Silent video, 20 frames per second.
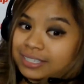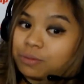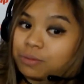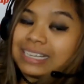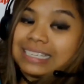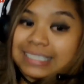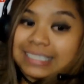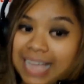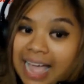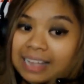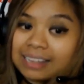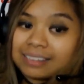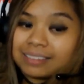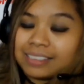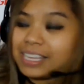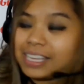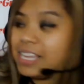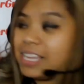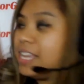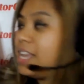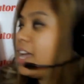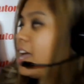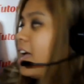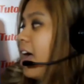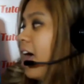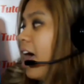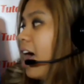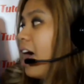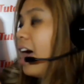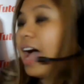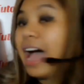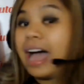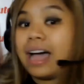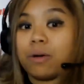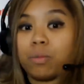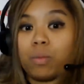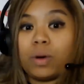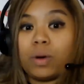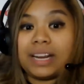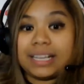exactly
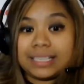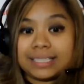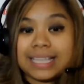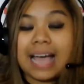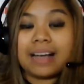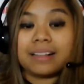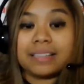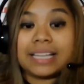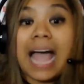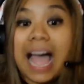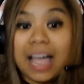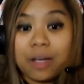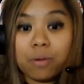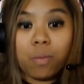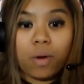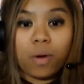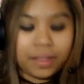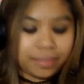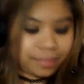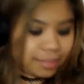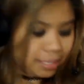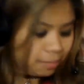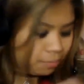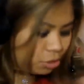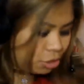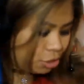I want them to